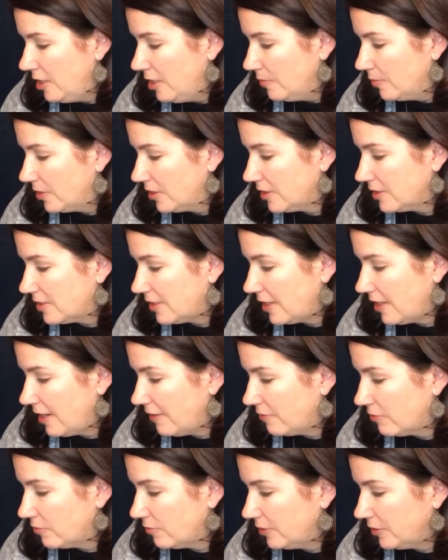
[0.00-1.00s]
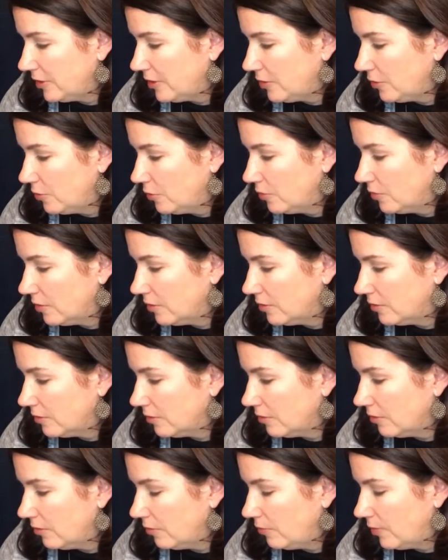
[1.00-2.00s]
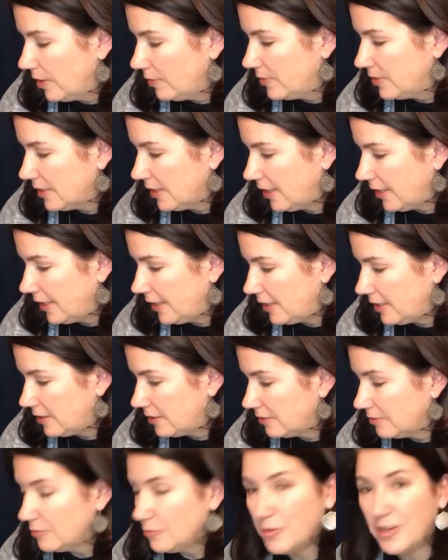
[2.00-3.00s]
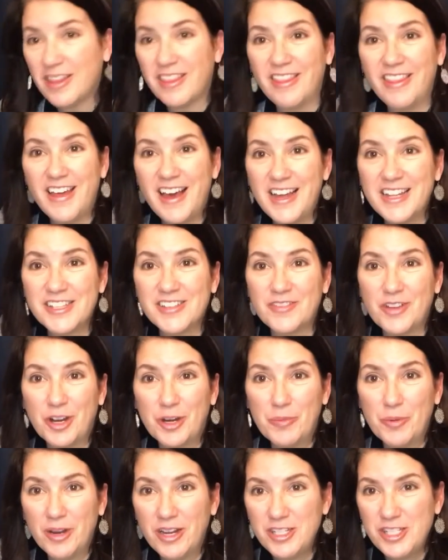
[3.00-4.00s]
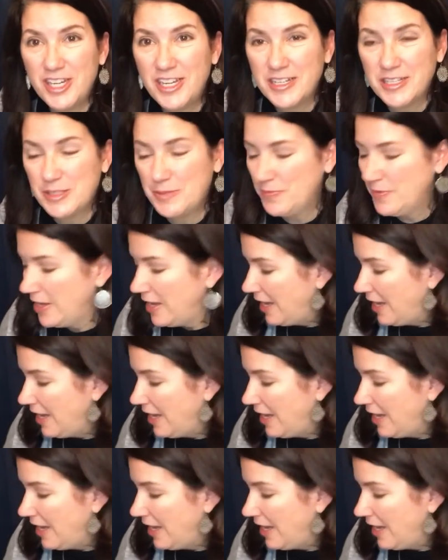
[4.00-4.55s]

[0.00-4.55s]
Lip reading: because they have a really cool website with lots of art projects.